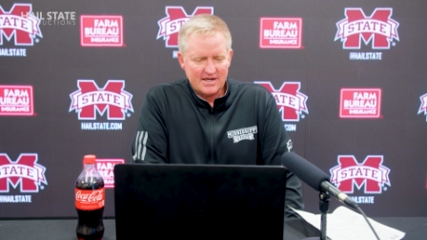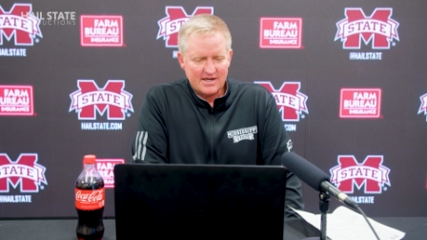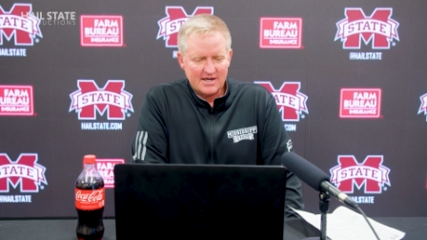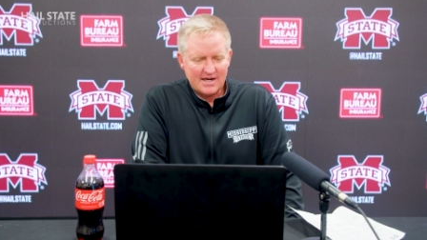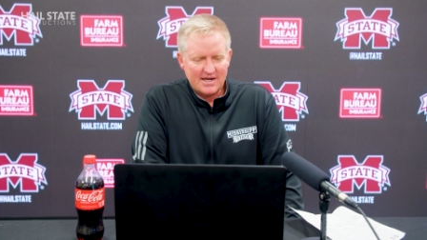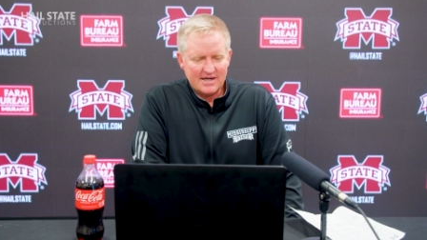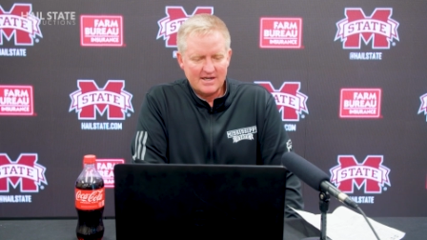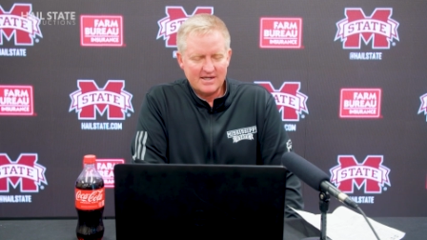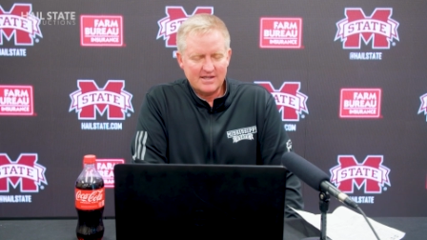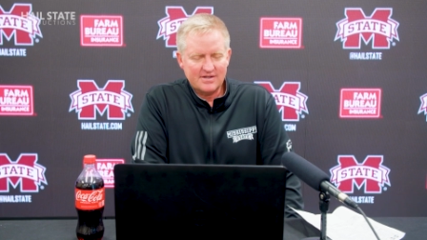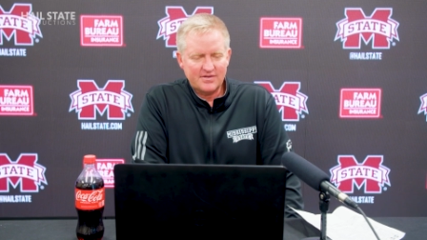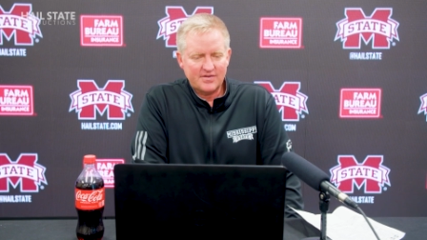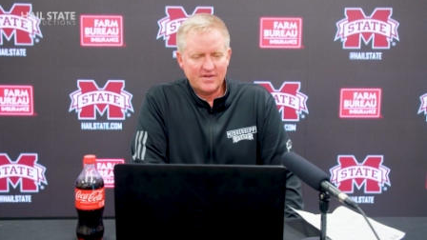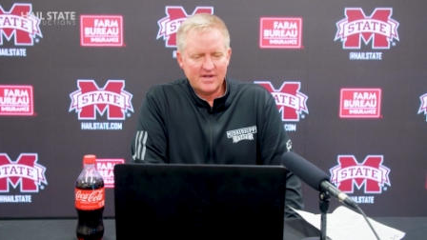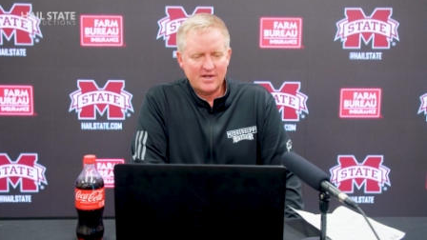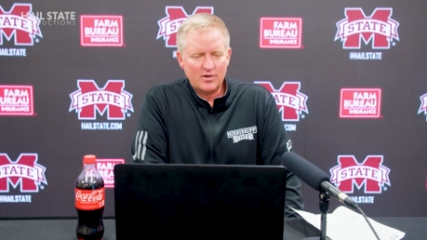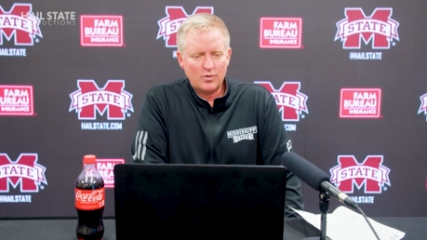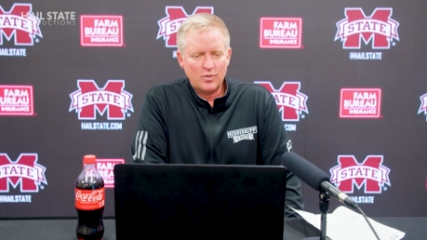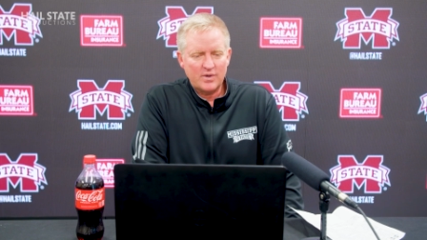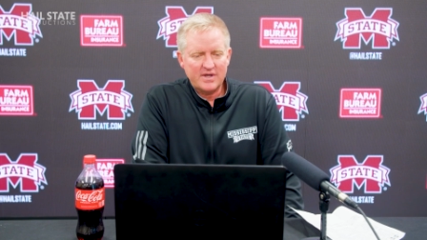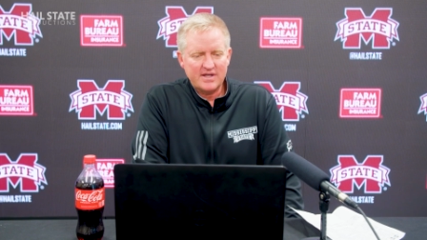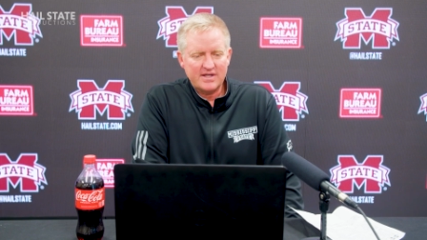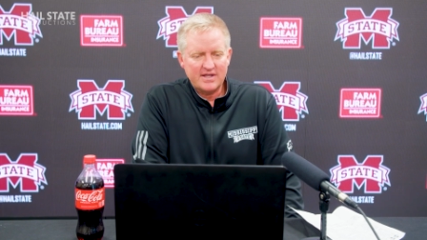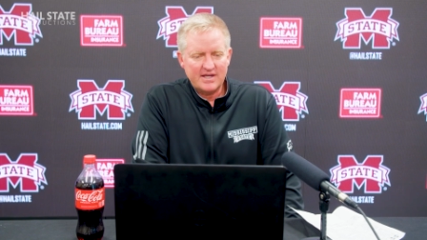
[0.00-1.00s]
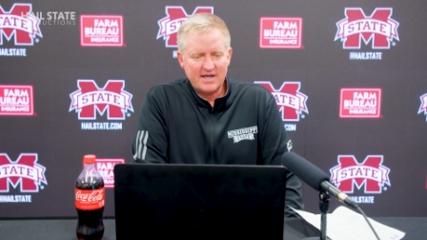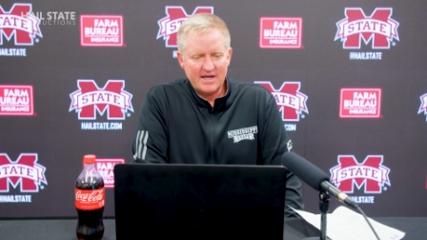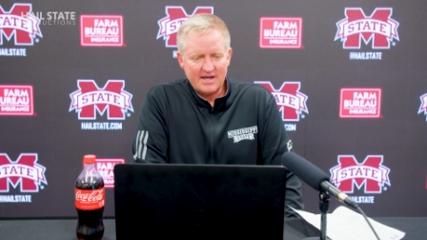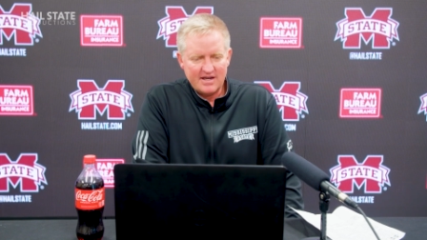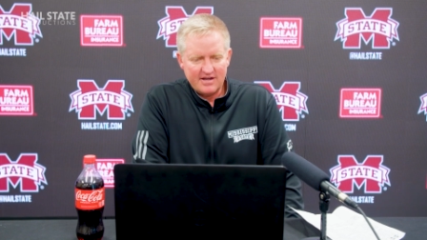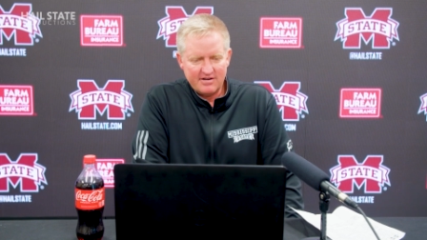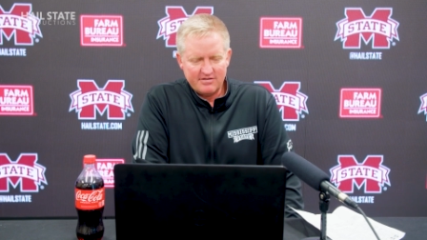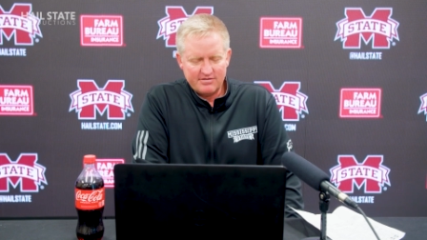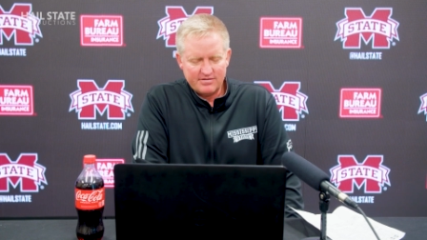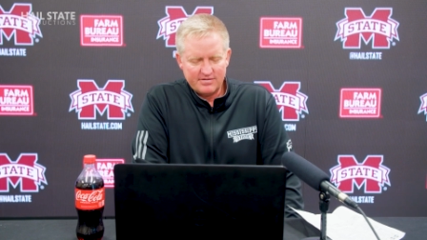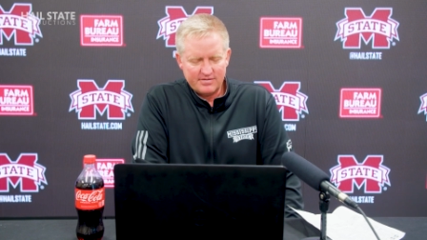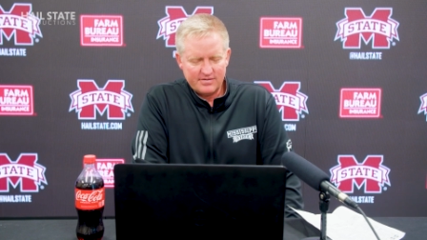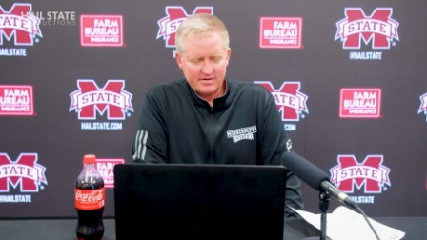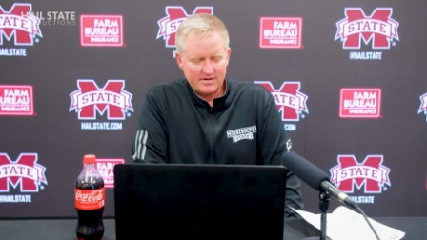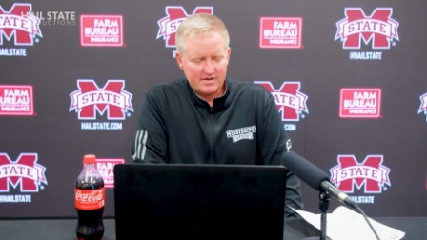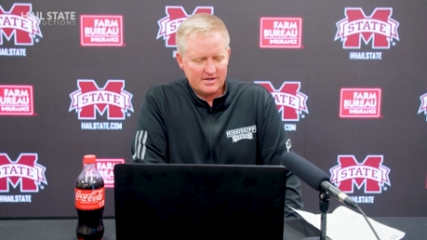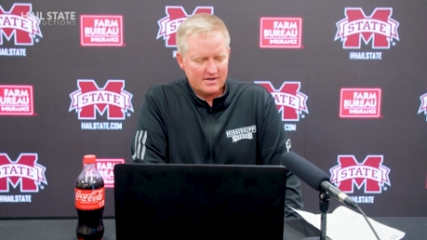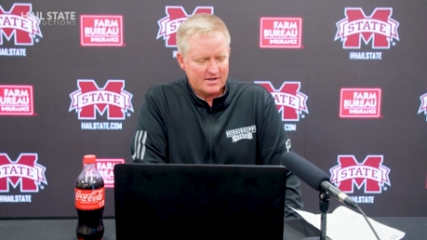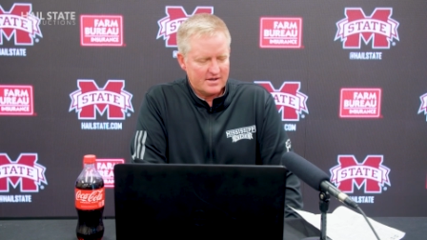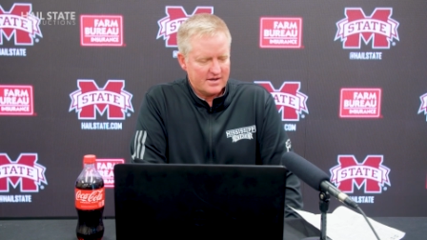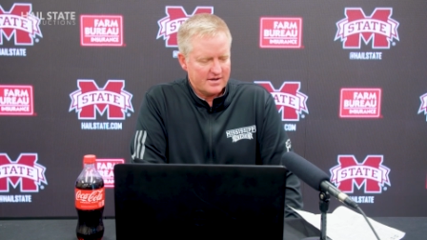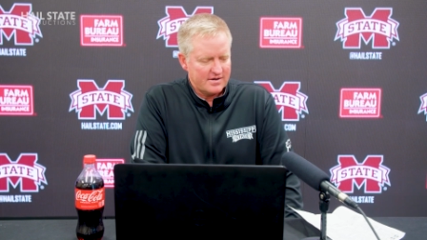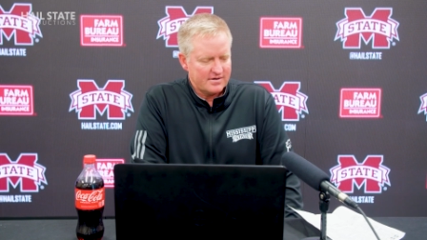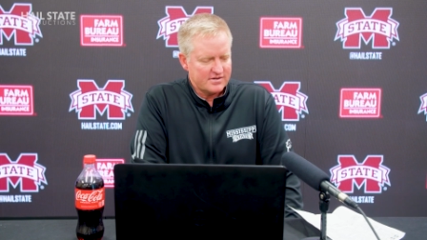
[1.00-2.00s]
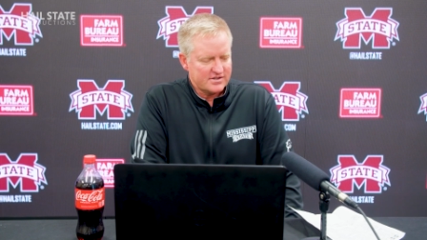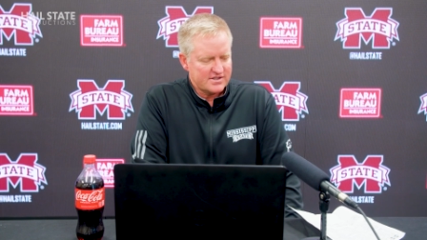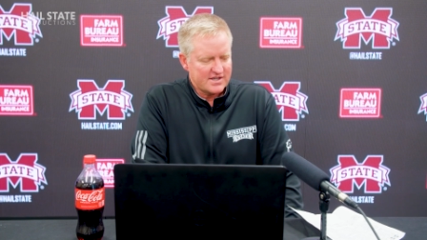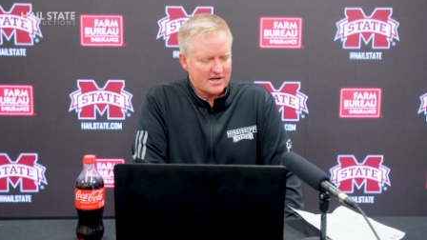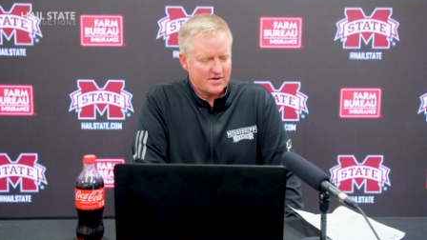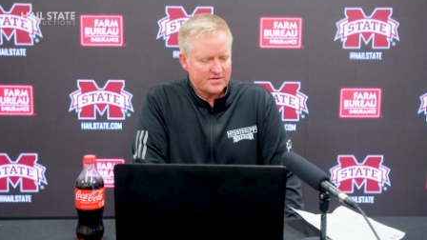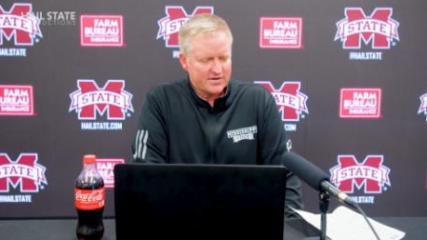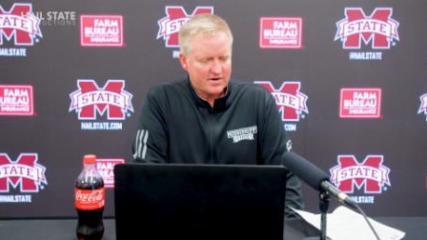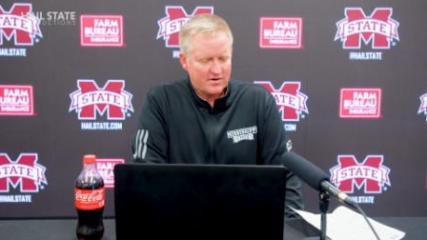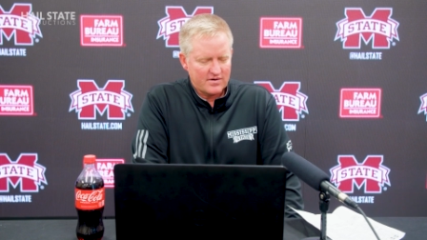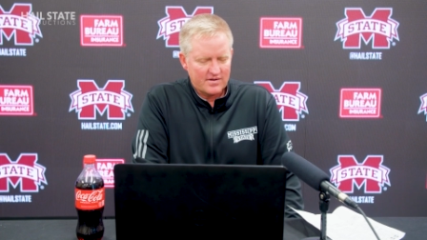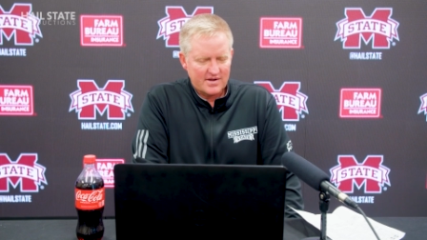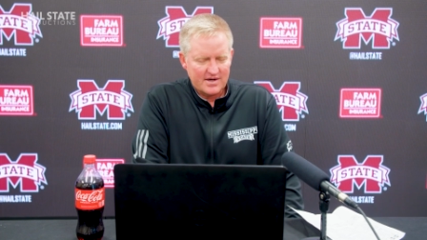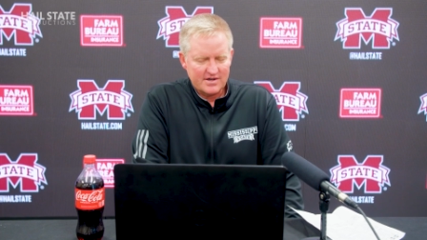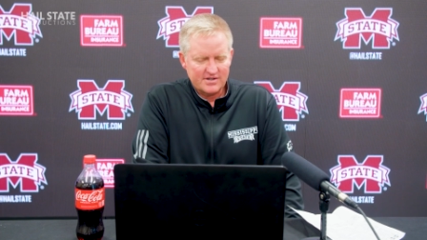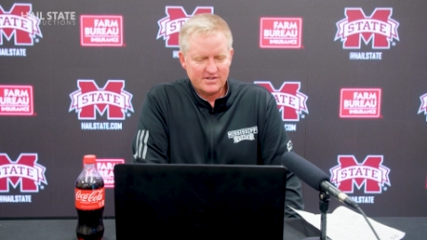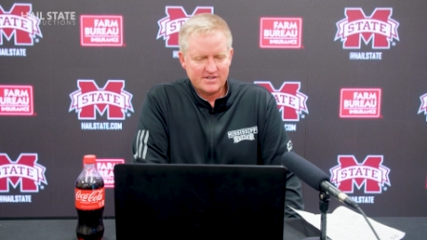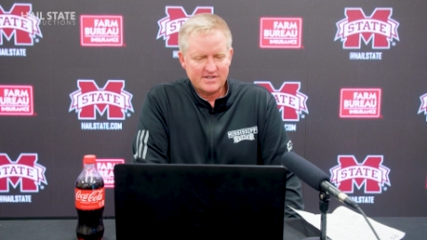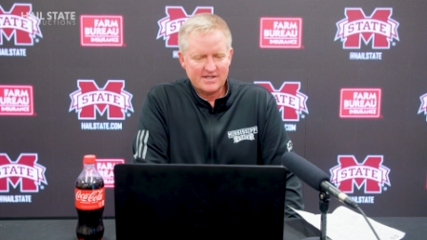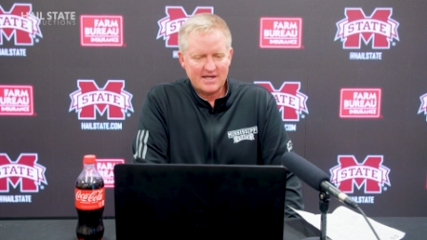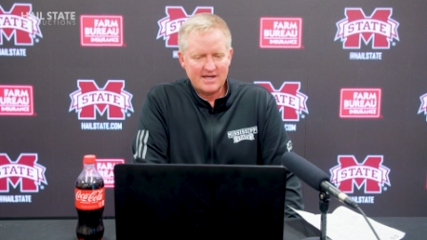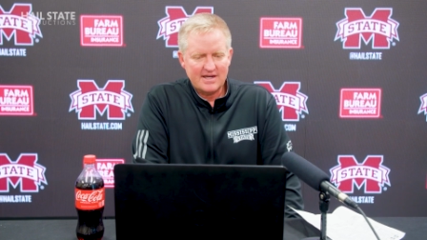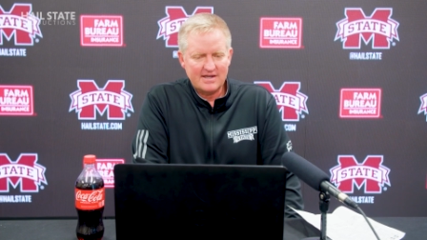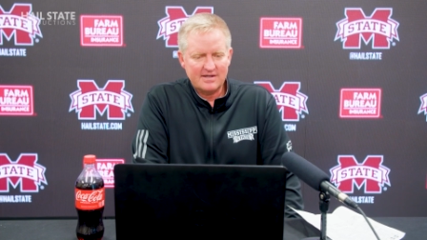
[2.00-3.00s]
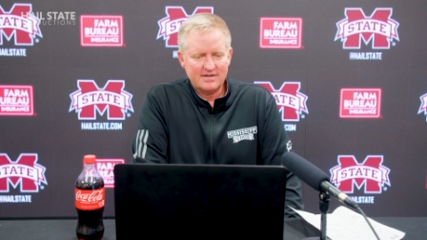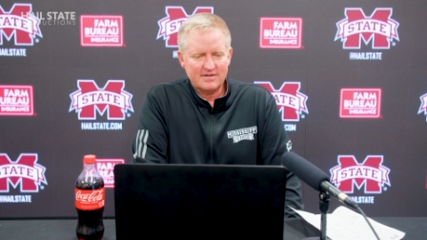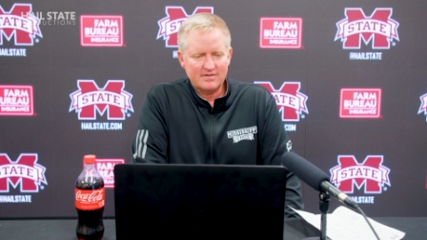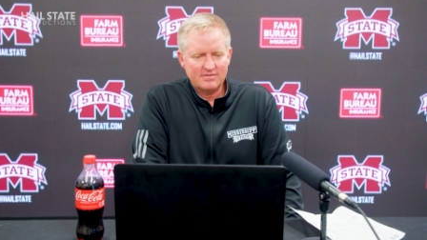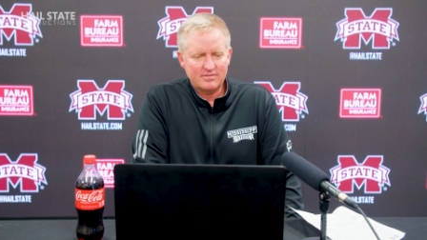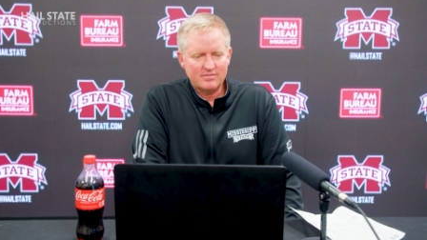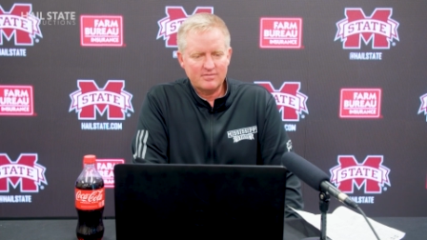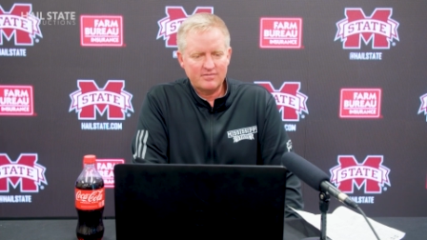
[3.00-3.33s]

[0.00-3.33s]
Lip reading: And I didn't think we gave South Carolina State